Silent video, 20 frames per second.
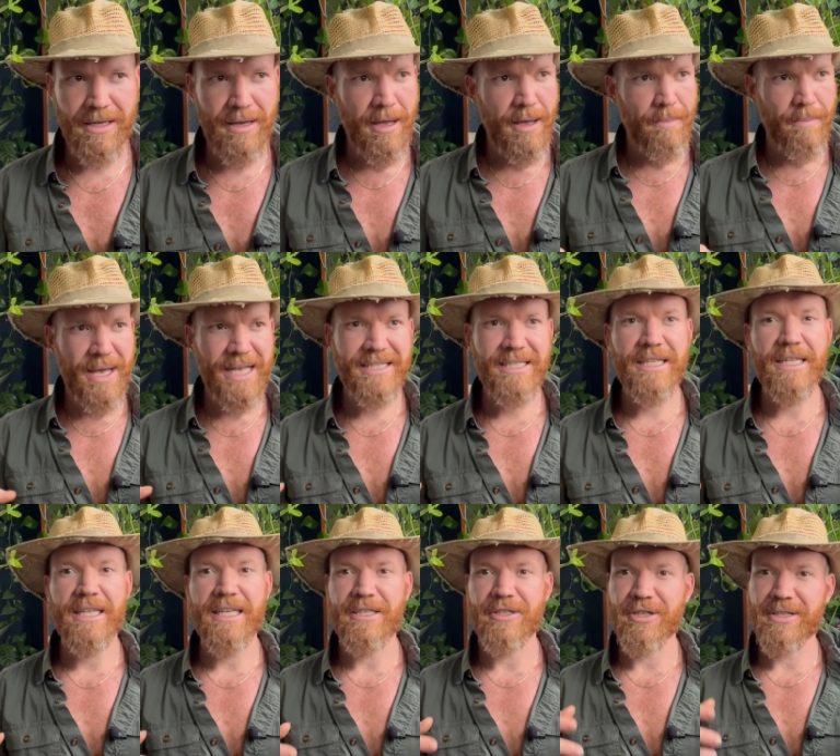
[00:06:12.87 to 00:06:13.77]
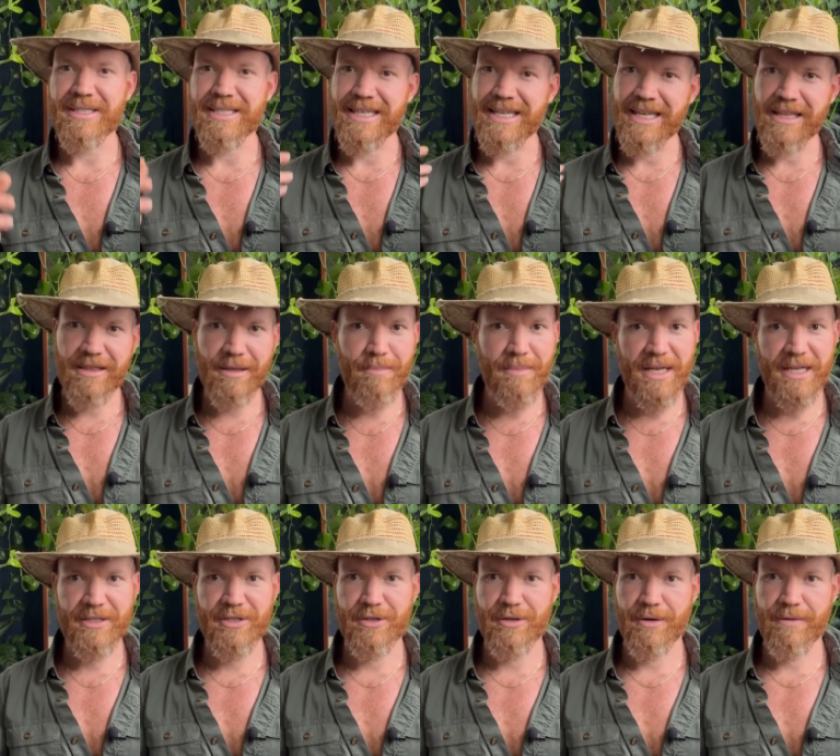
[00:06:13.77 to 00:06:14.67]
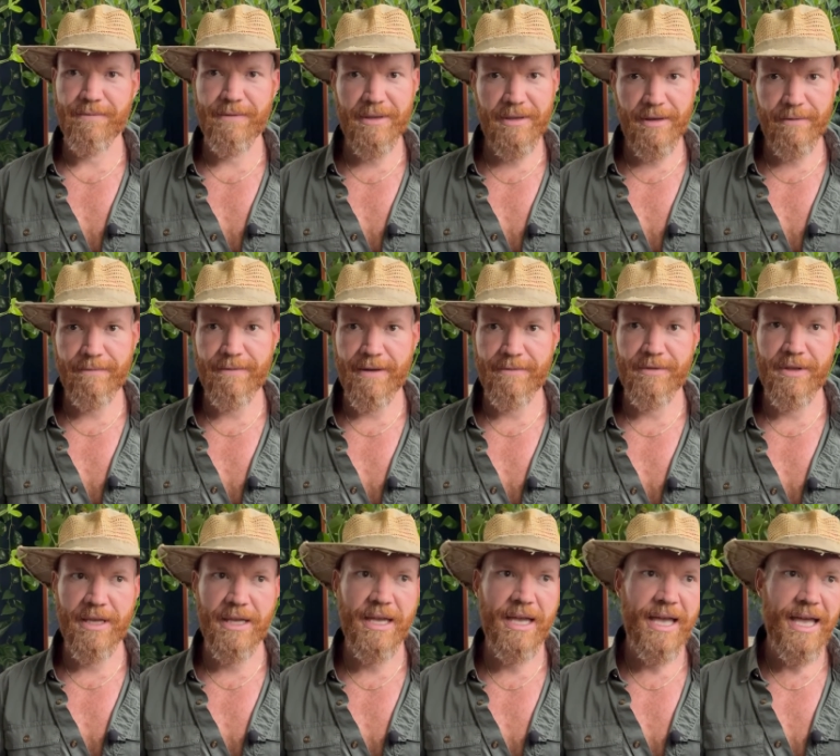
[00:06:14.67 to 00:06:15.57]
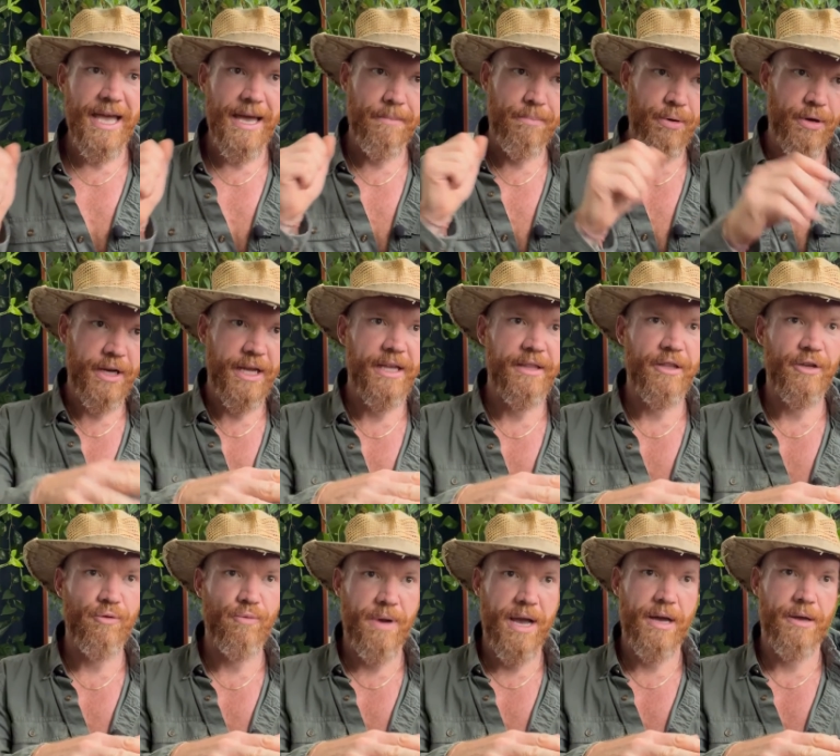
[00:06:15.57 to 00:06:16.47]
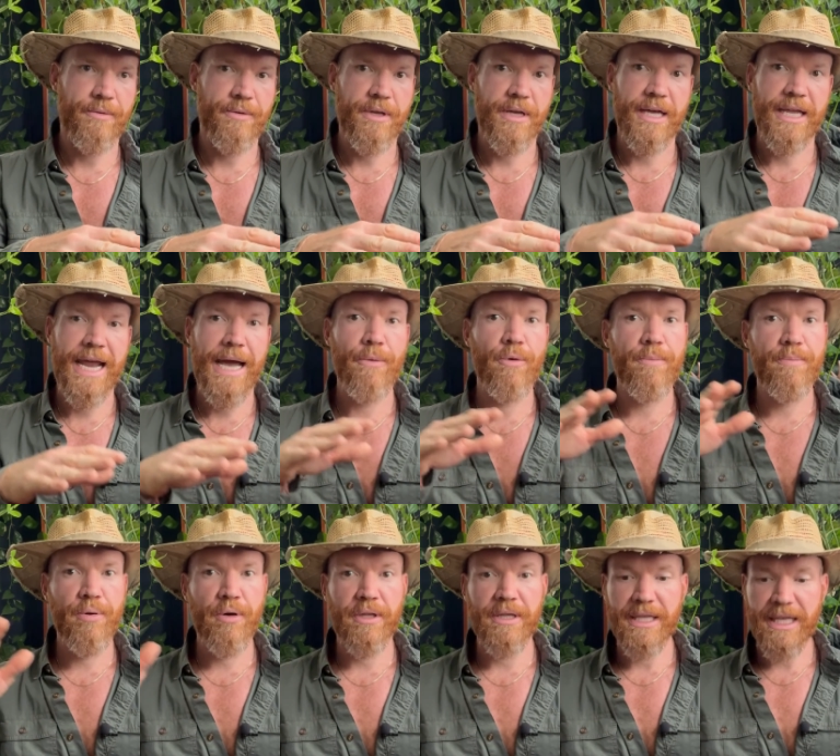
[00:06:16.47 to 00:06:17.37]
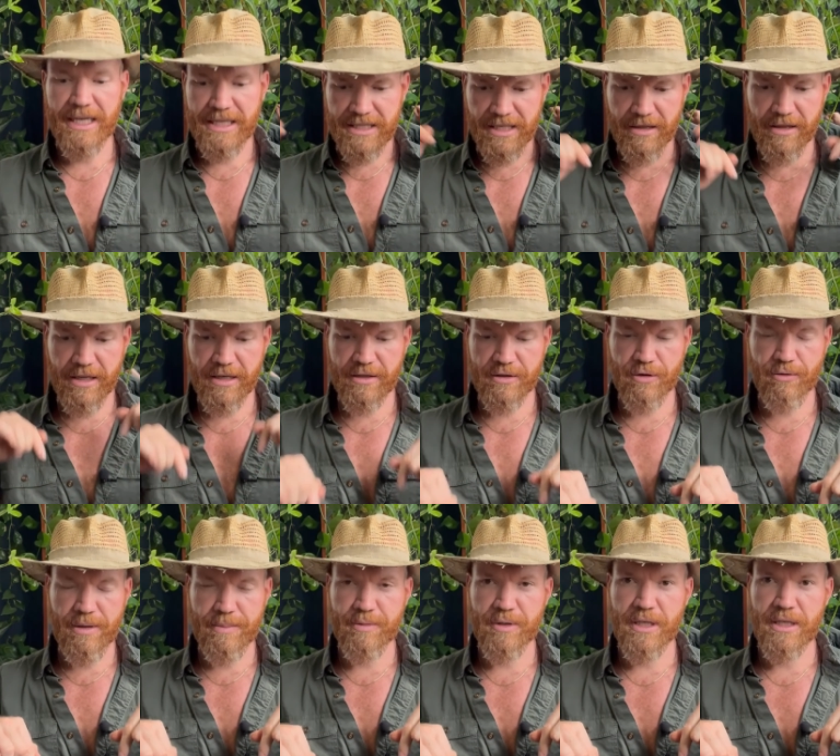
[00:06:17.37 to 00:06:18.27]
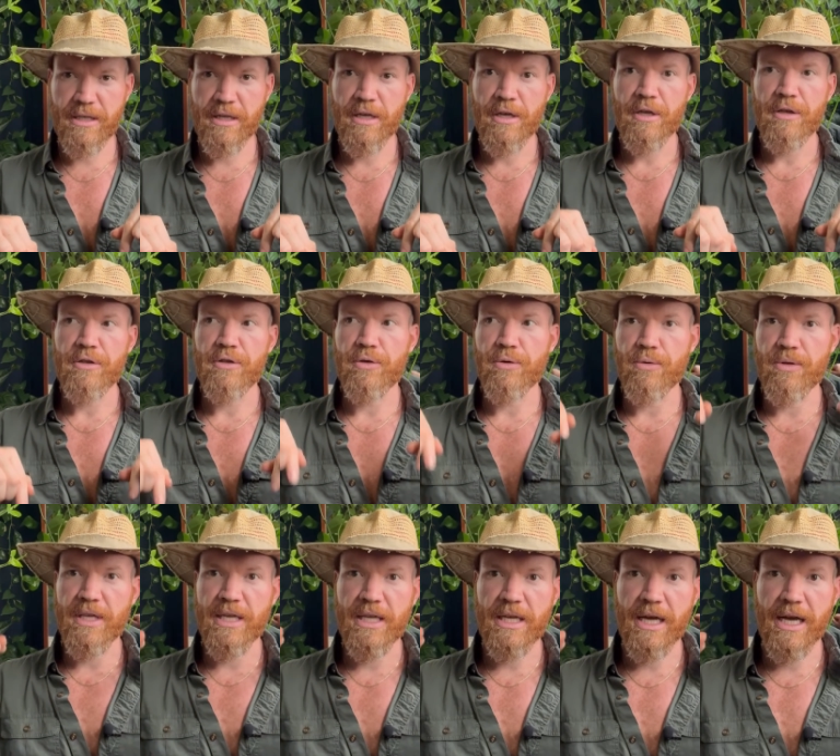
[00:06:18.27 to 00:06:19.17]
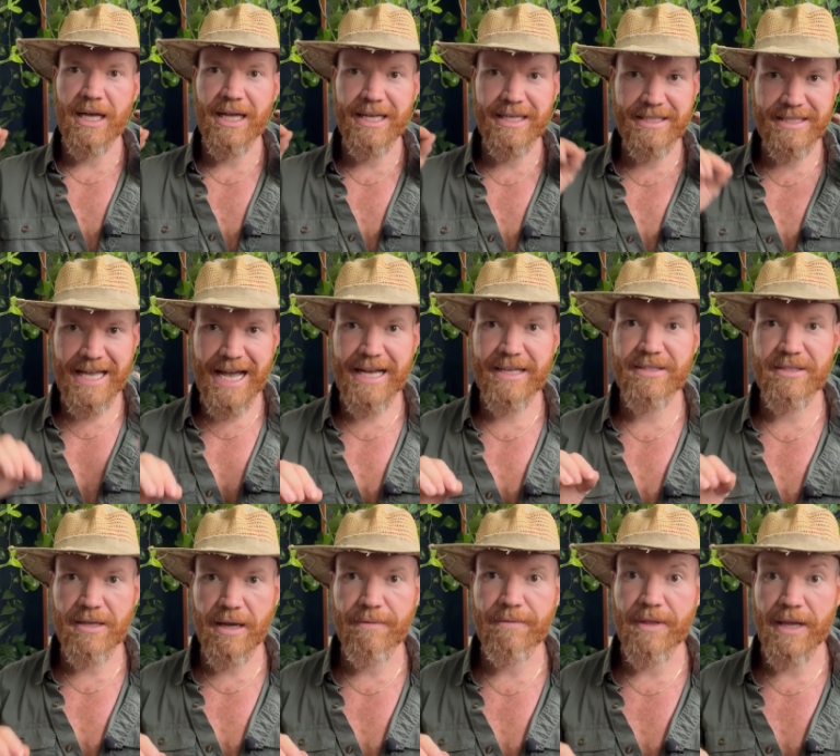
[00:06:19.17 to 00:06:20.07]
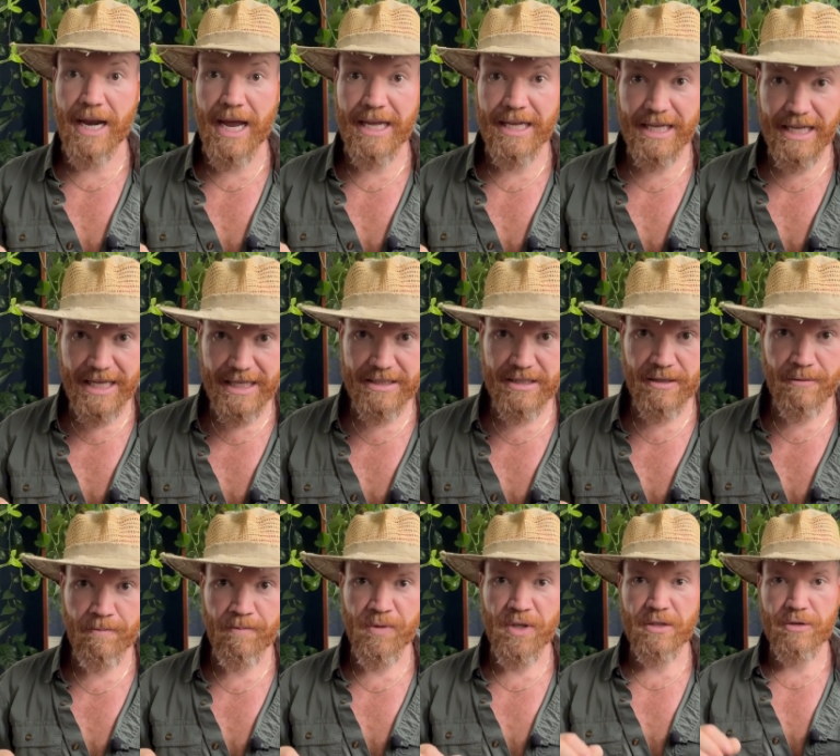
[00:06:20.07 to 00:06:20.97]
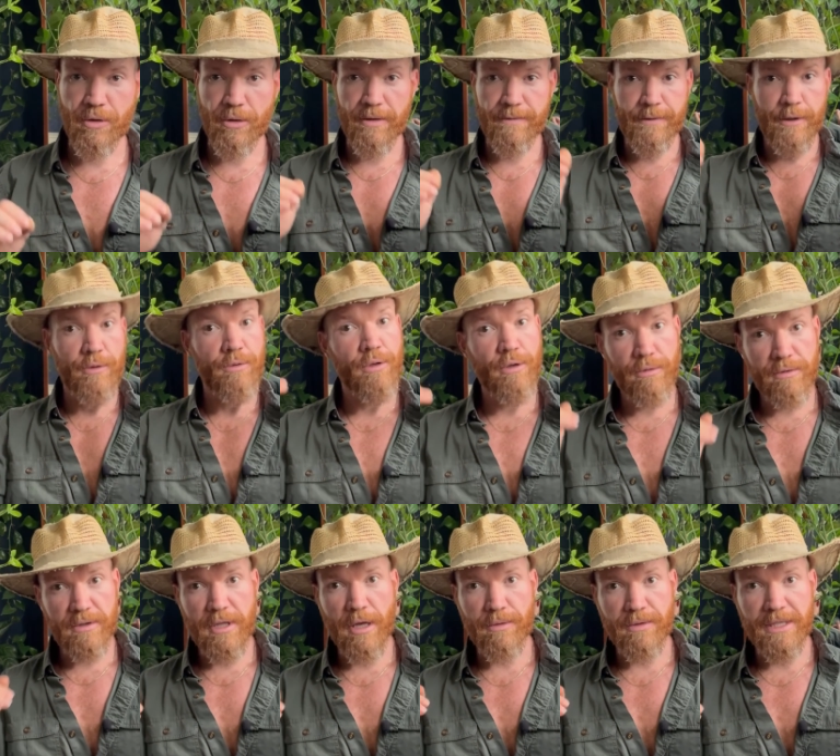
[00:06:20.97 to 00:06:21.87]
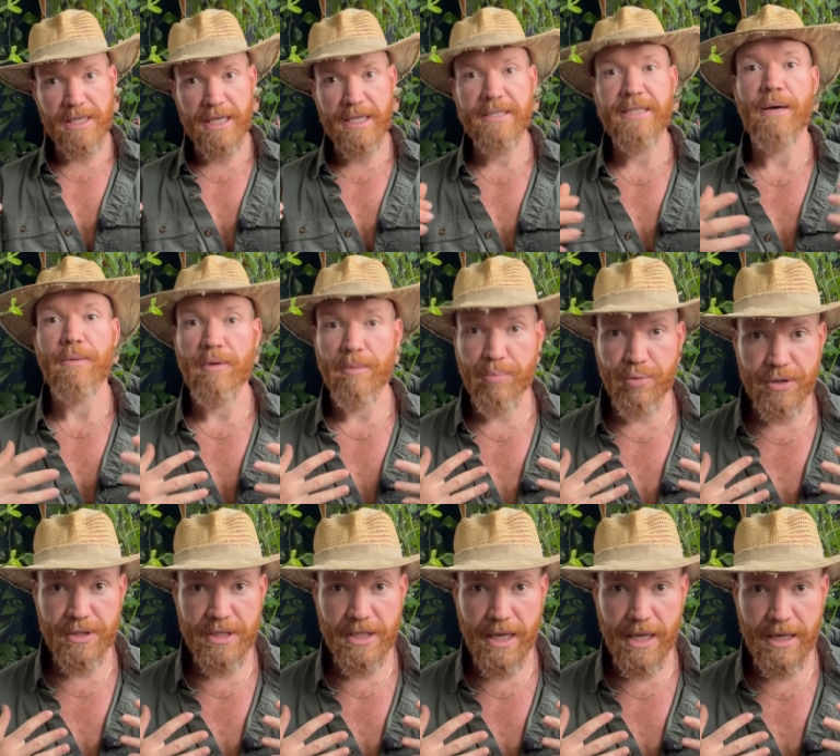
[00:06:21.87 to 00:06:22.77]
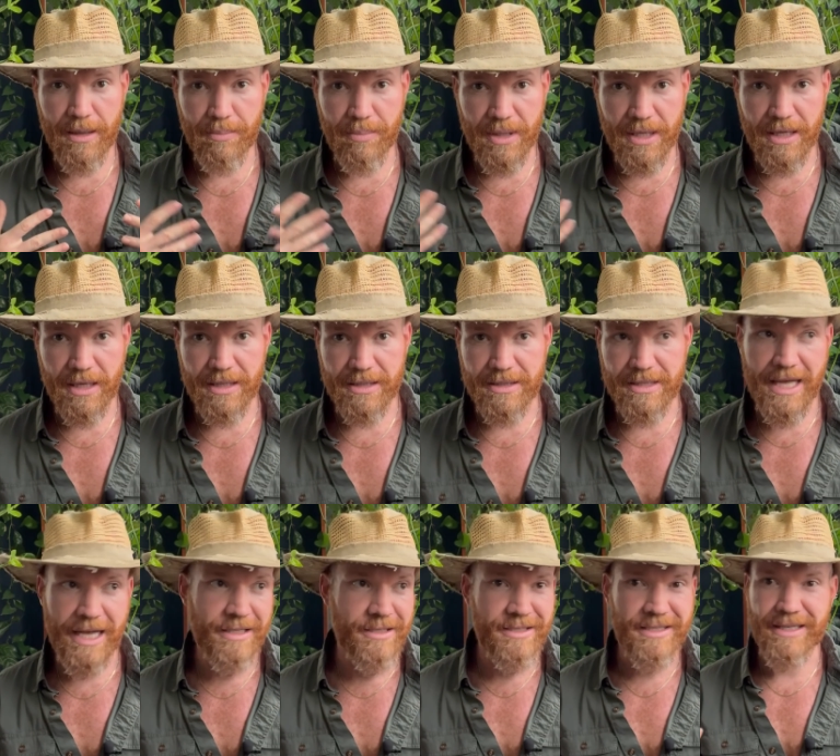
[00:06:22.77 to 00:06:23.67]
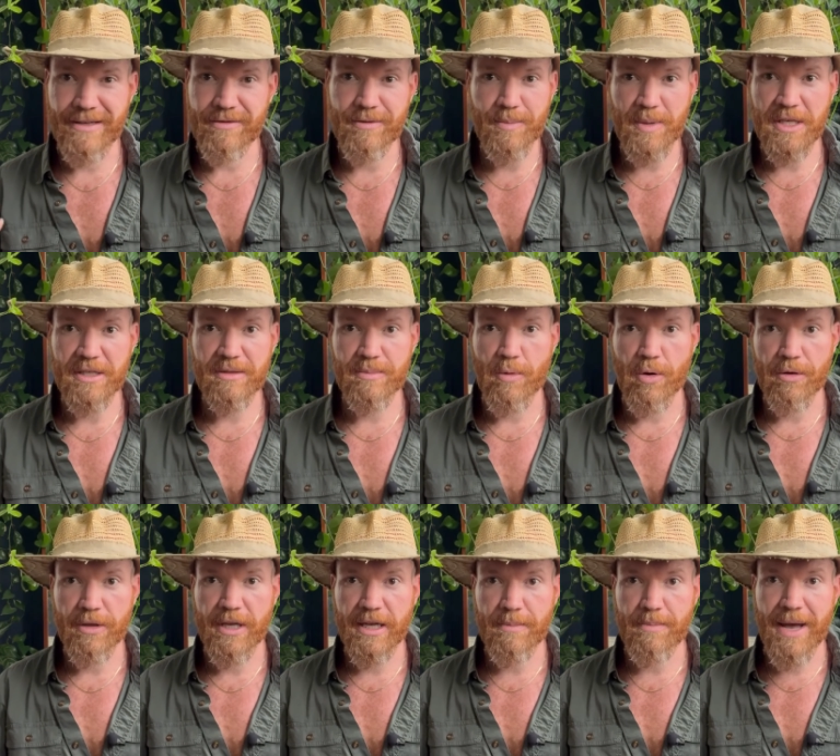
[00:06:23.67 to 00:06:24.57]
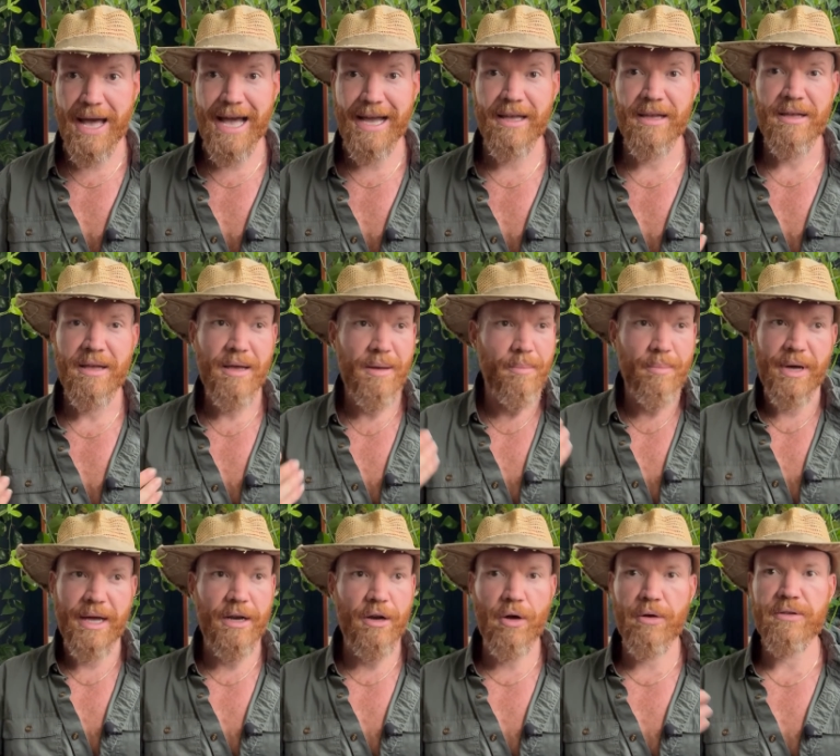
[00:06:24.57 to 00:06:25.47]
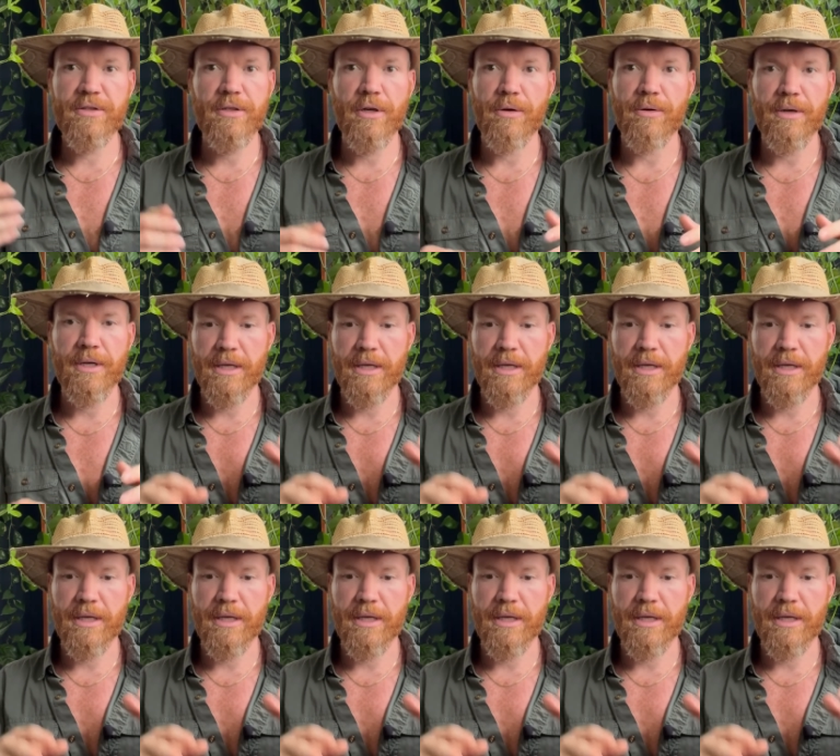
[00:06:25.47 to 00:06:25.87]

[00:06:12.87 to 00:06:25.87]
basically just get the mixture 50-50 and put it in the ground. And I will put links in the description to the exact stuff that I get. So if you use those links, I would appreciate it, because that just gives me a small kickback. But also,